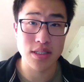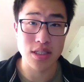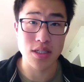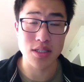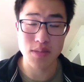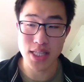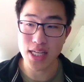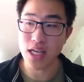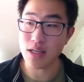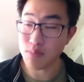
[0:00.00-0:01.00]
You know, something
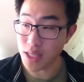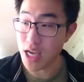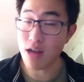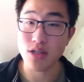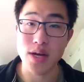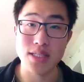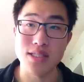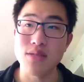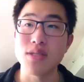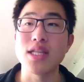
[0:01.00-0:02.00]
that can be characterized as
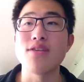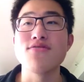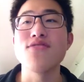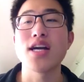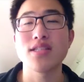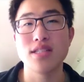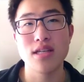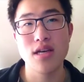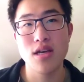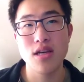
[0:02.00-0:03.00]
something that affects
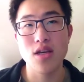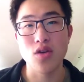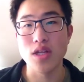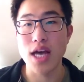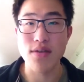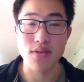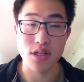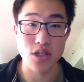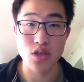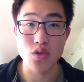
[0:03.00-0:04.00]
your life in a
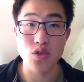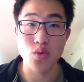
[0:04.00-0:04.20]
huge